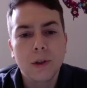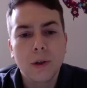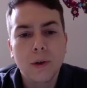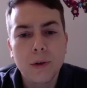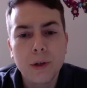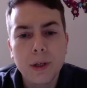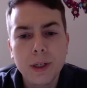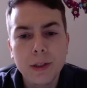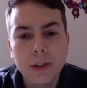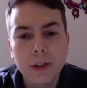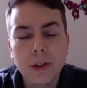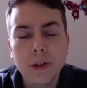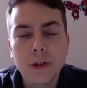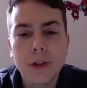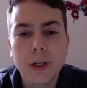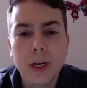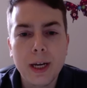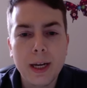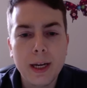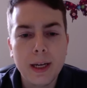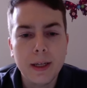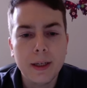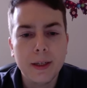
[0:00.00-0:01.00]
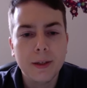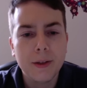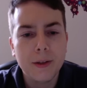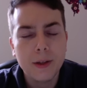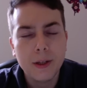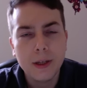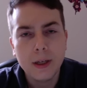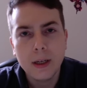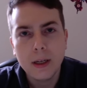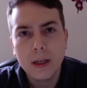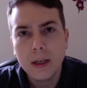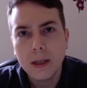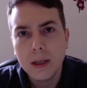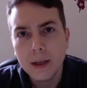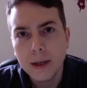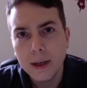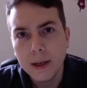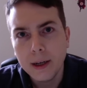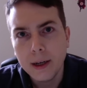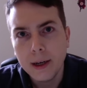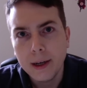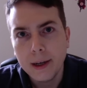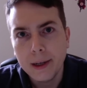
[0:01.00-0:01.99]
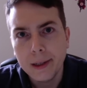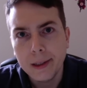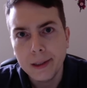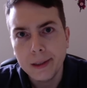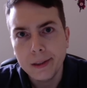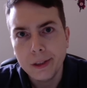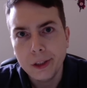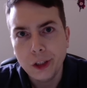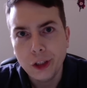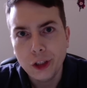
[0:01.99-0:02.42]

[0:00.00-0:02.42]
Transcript: So yesterday, the uh,